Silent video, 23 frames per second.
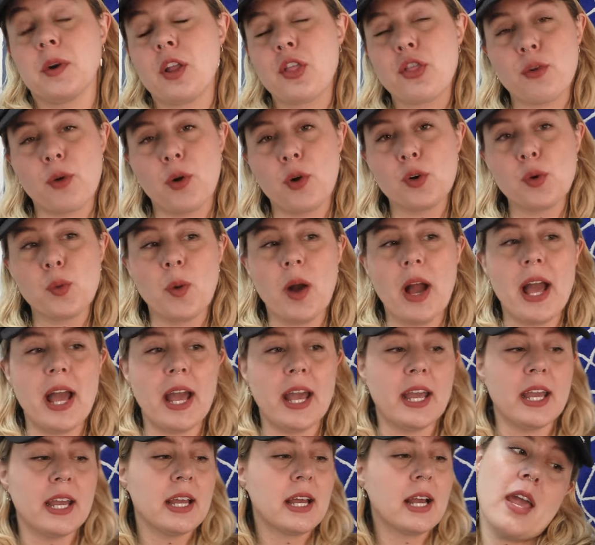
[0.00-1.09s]
wanna throw it
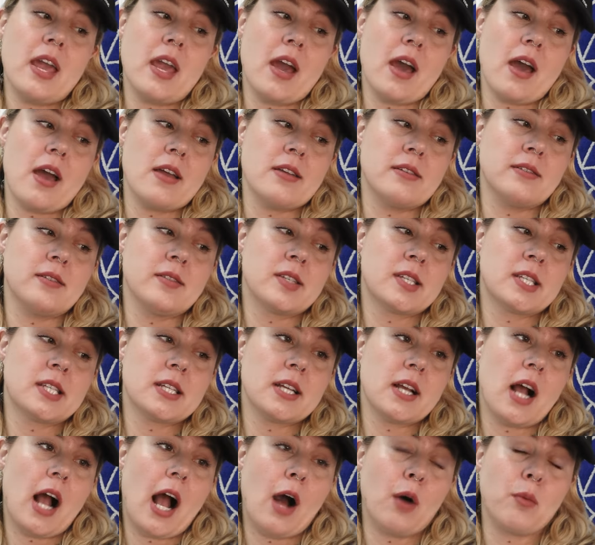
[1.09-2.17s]
away. And
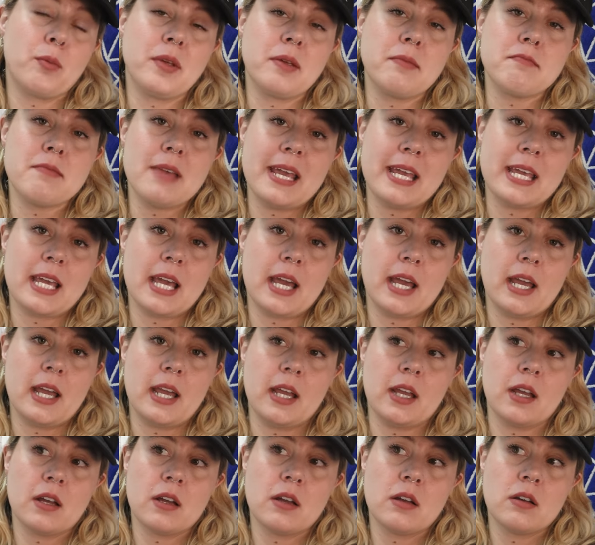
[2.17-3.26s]
I'll be
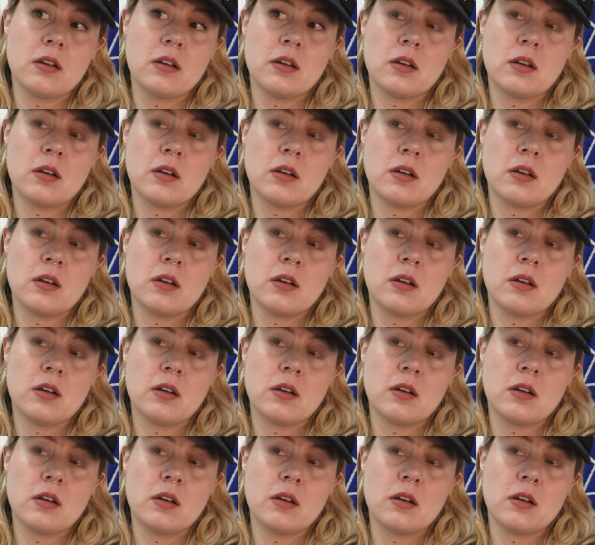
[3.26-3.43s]
making